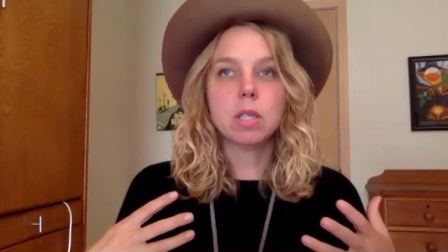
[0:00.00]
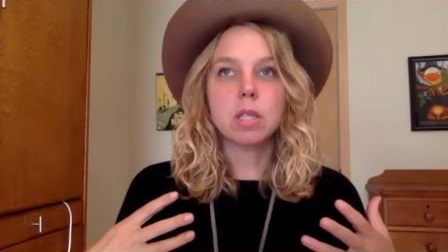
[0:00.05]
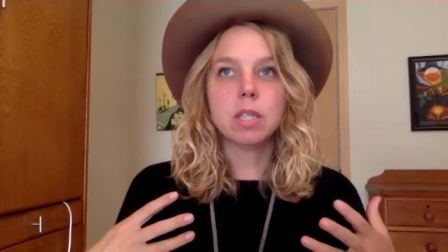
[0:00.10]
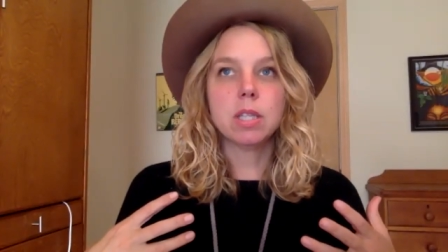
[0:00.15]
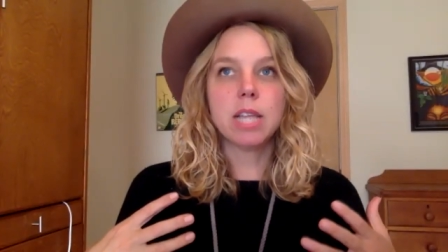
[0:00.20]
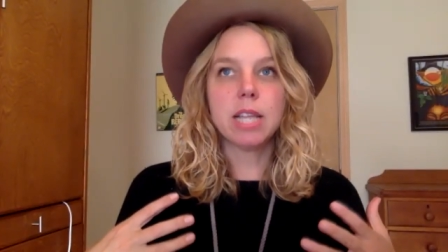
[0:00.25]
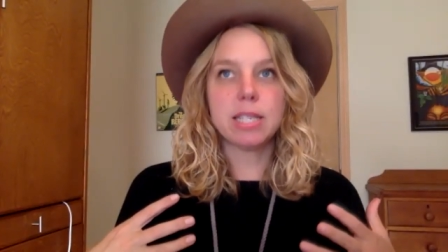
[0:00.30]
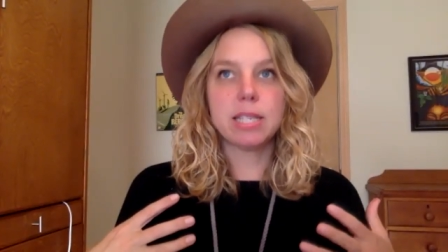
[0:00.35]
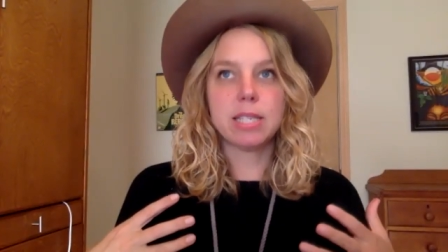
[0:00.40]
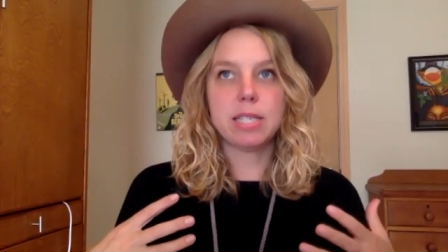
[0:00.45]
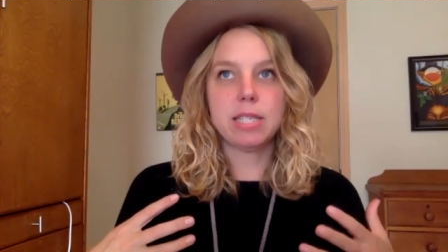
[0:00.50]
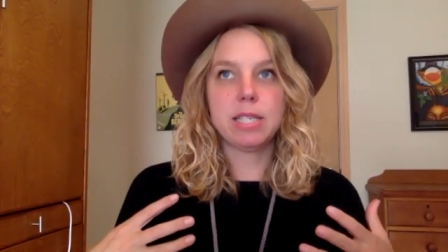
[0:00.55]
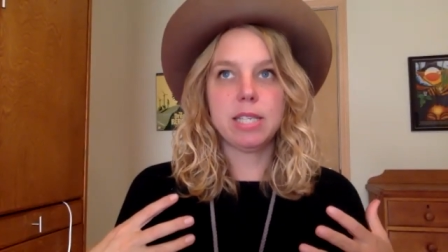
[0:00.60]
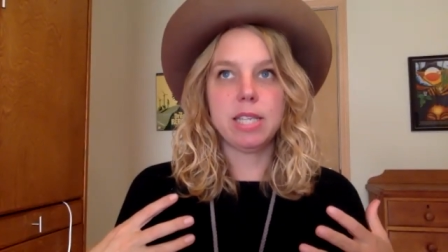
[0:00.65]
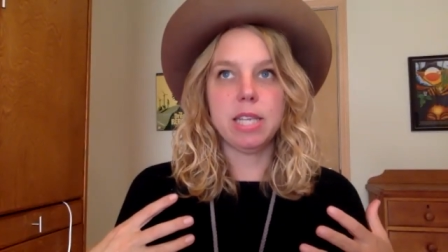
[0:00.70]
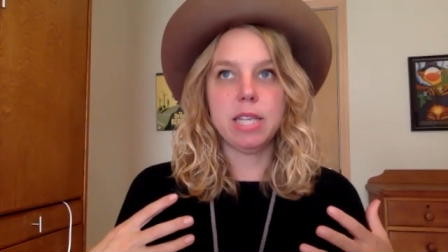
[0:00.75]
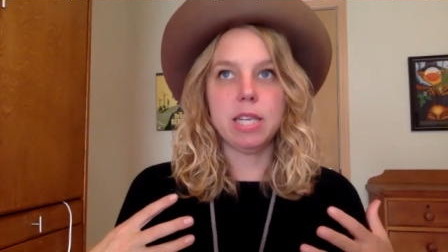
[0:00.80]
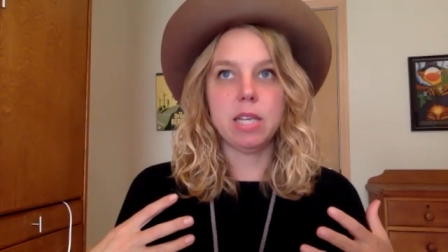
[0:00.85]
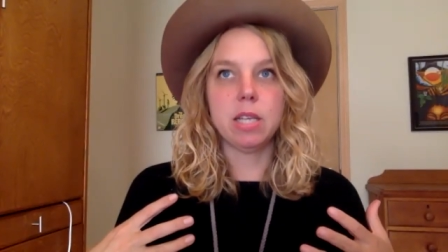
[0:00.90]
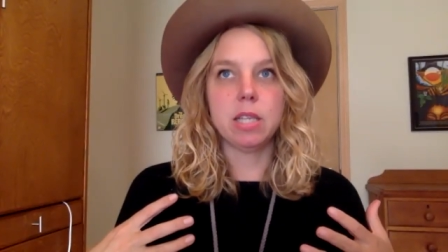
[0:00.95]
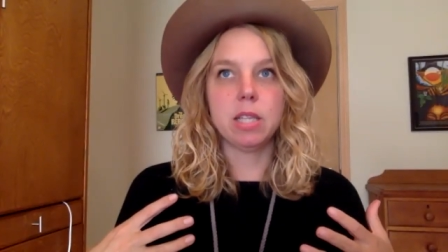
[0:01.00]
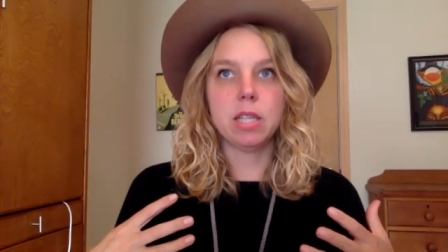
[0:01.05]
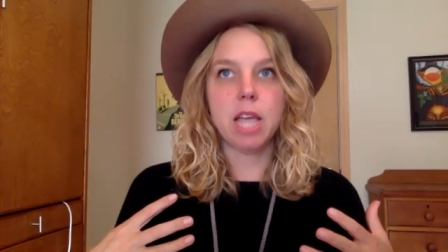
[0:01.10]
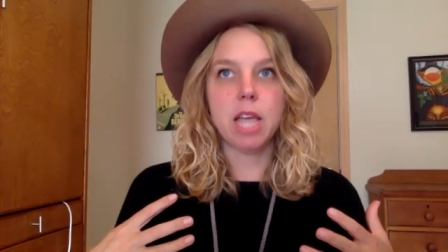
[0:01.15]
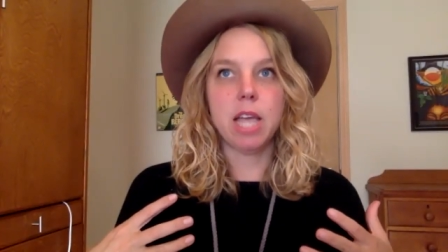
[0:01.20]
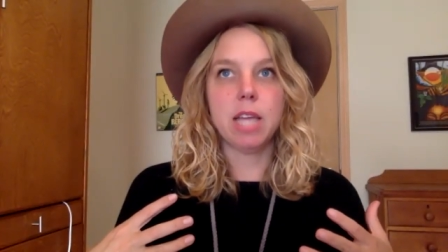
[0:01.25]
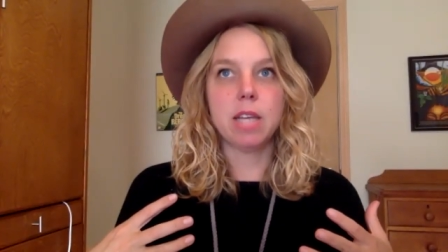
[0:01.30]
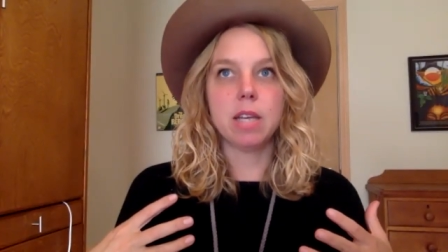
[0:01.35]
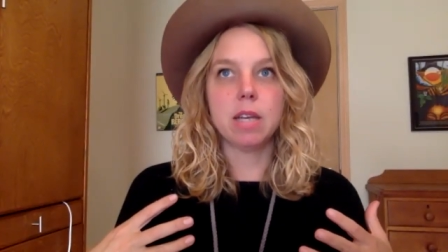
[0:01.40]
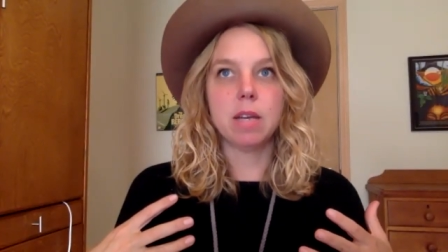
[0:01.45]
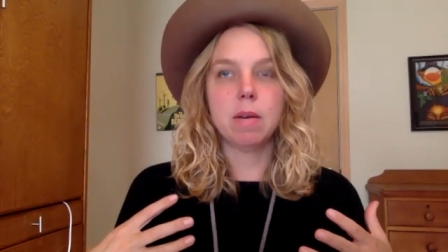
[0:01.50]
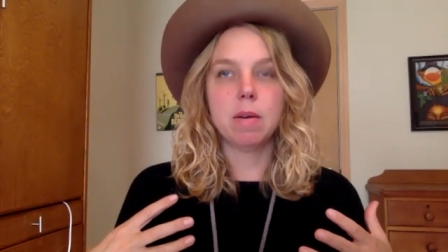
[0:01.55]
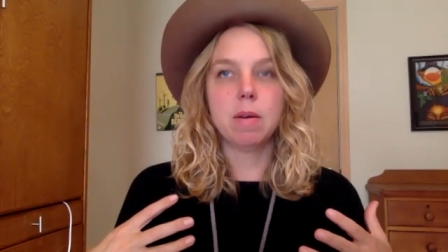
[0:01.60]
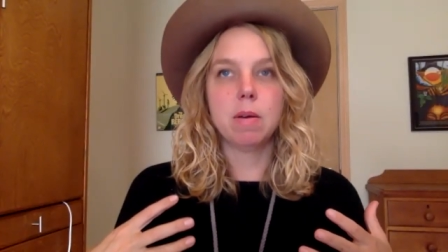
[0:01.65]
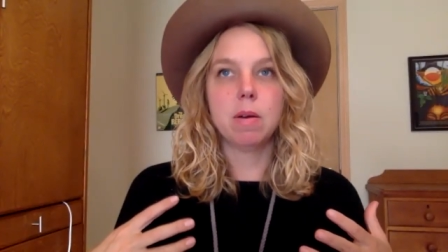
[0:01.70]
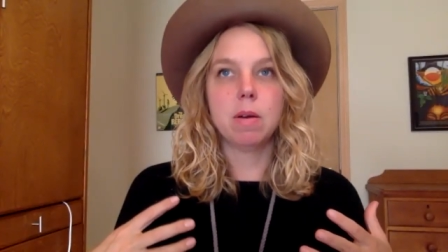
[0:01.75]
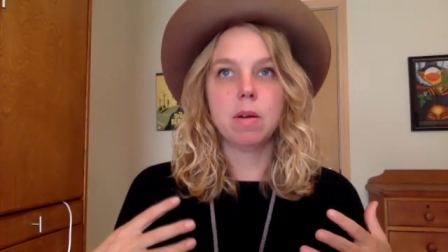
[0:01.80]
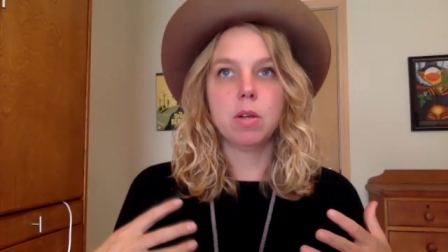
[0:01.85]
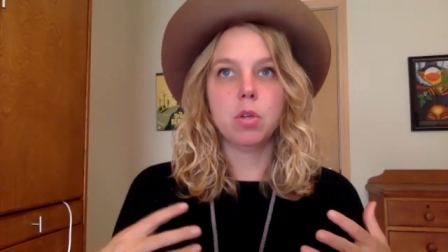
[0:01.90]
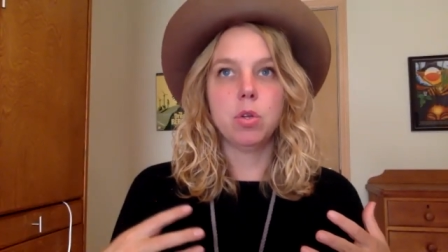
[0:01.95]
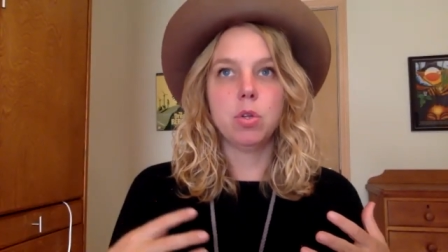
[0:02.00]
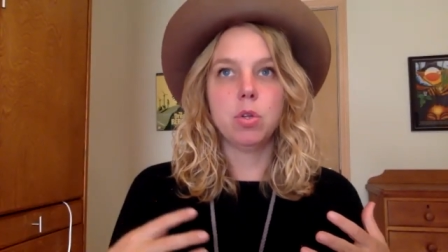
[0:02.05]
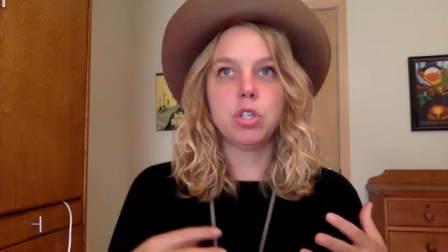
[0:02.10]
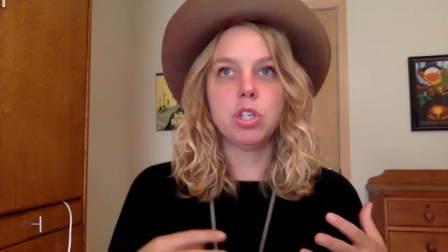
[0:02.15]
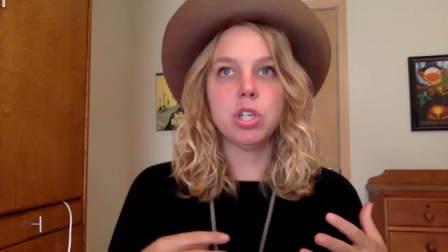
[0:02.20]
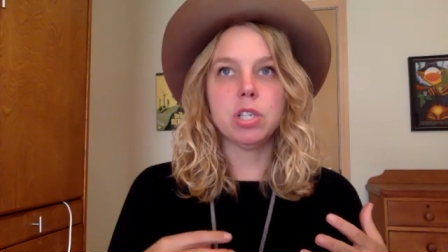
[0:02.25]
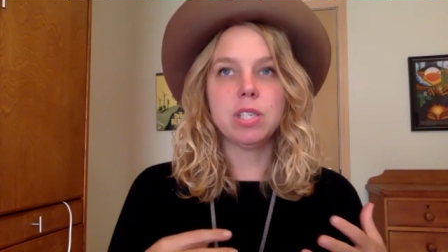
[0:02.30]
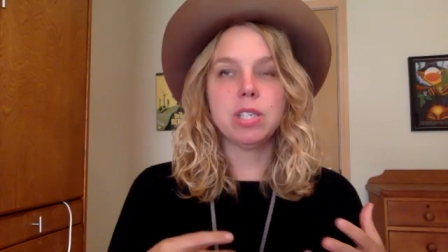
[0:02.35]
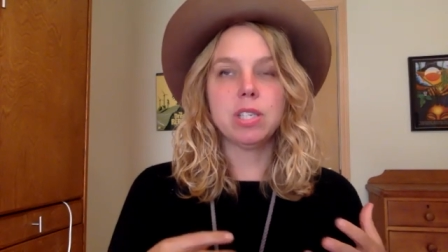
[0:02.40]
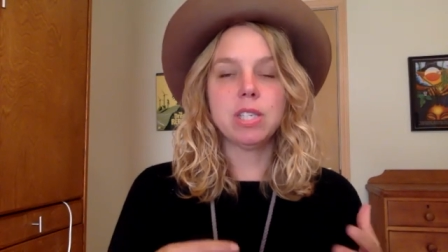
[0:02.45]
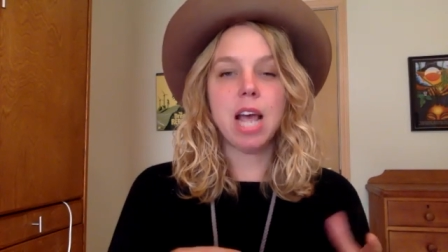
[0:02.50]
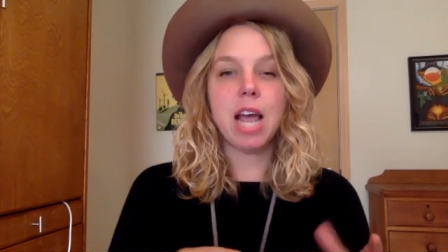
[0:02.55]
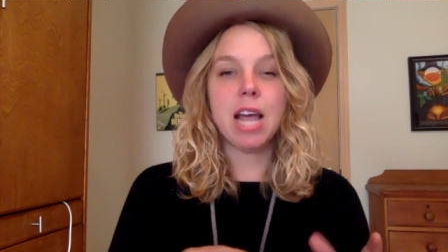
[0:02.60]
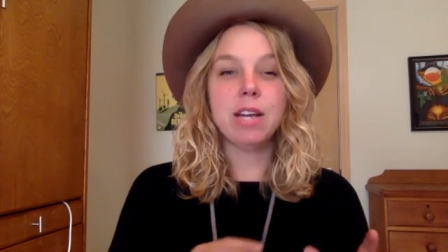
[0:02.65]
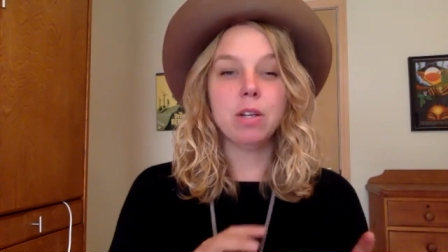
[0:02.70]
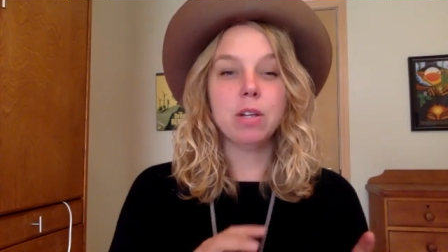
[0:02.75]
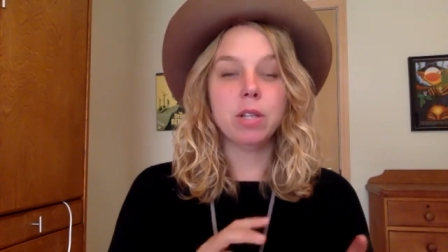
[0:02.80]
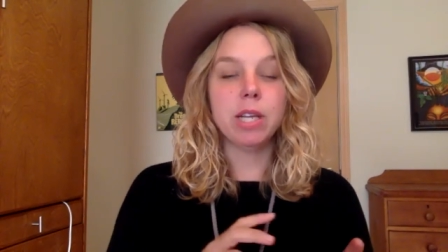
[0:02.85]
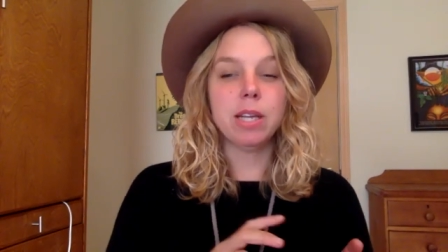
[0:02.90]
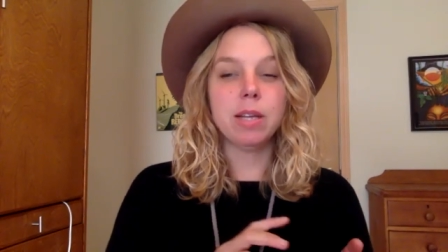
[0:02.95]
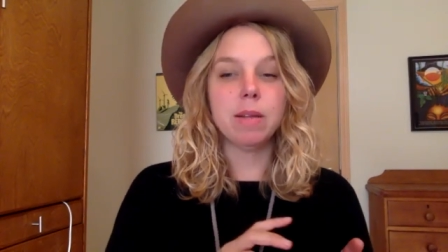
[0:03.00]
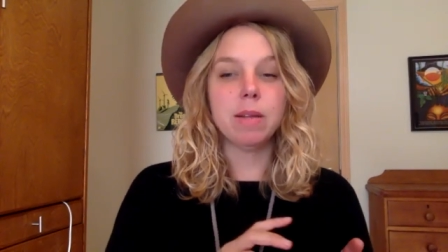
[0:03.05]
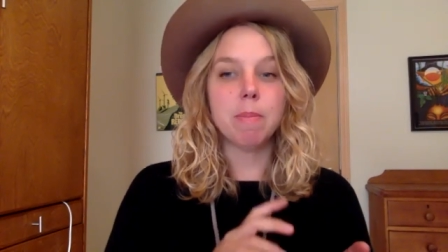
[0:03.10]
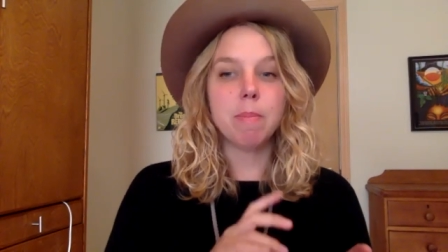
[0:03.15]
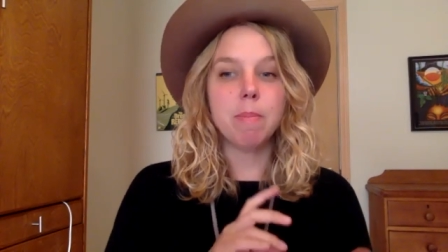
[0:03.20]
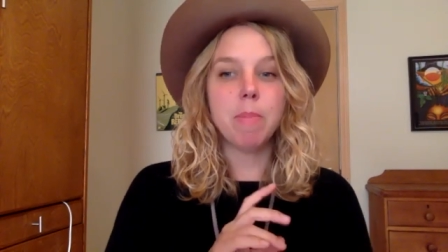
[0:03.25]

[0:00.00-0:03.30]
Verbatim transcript: let's see, like just title it